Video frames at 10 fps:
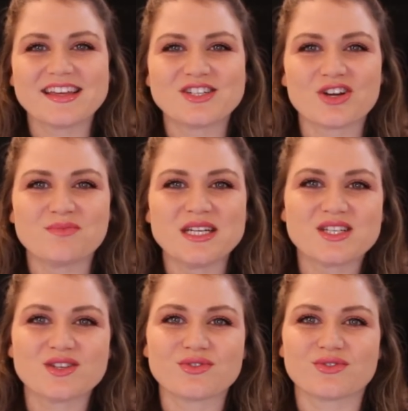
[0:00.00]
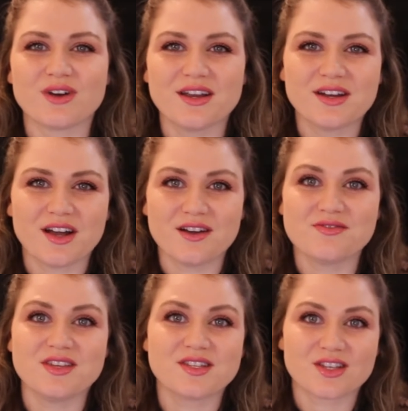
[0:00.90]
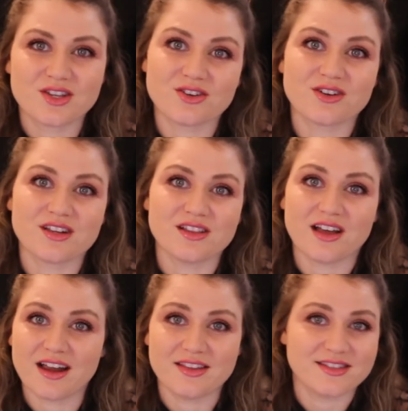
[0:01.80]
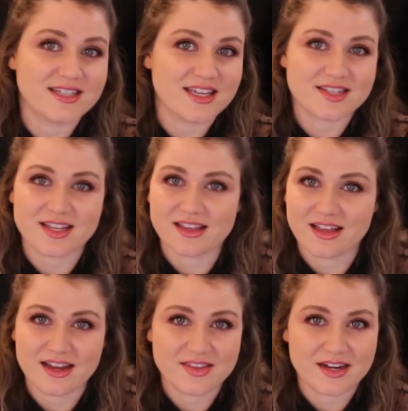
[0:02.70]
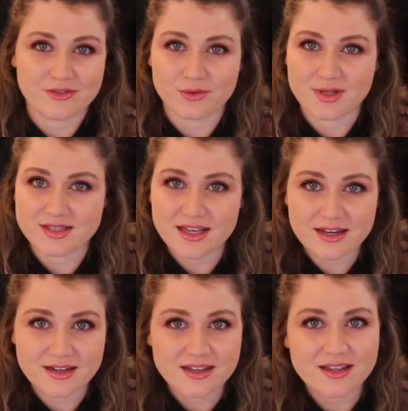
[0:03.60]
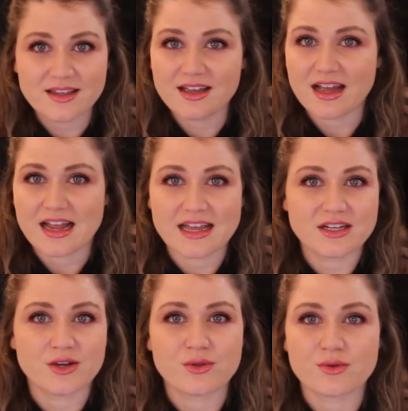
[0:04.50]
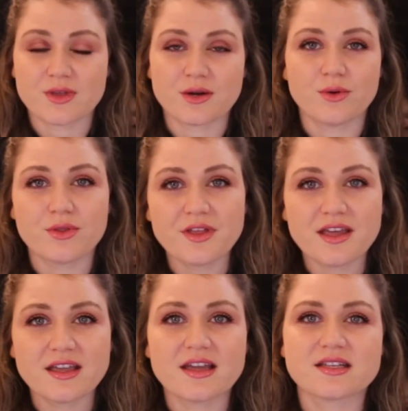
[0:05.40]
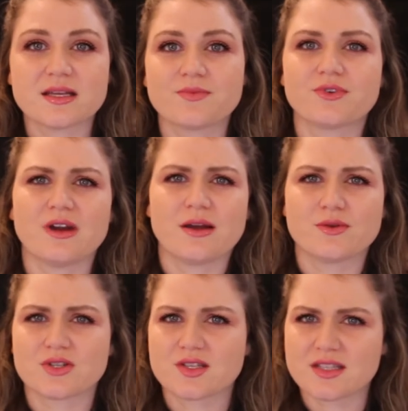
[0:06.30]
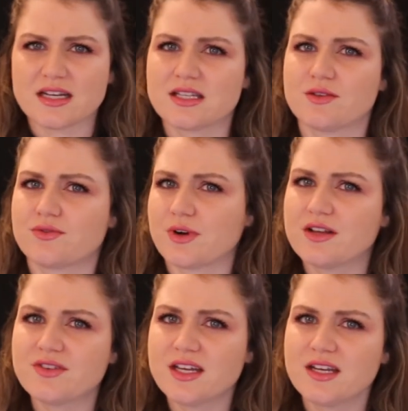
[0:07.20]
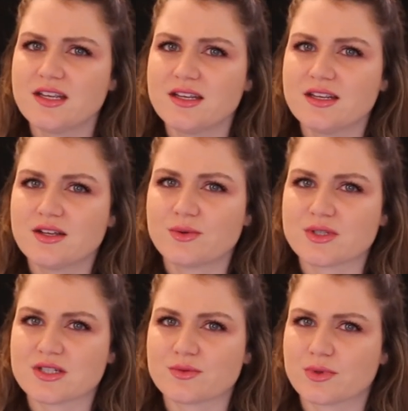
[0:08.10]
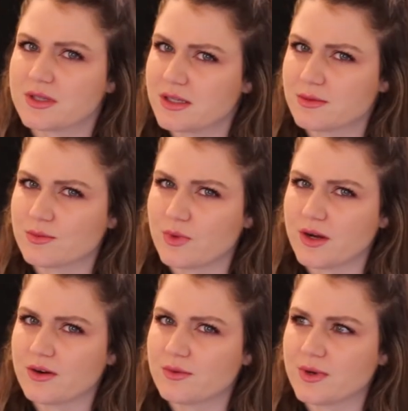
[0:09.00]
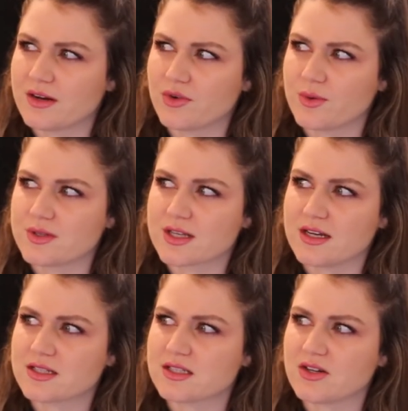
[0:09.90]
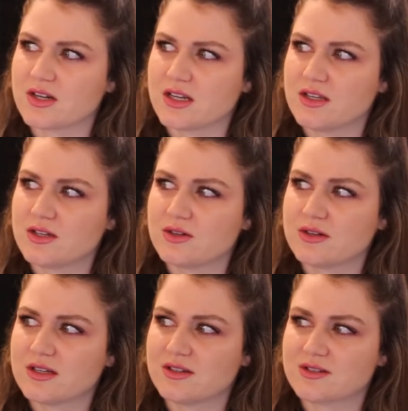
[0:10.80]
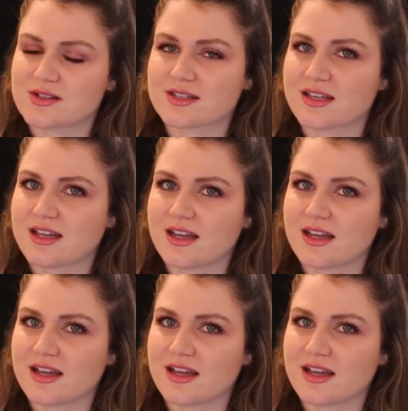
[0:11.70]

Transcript: they took me to the front of the security line, the TSA line that everyone's in, I had to go through that whole thing, except for I was just sent to the front of it, which is really weird when everyone's kind of staring at you and you're just like,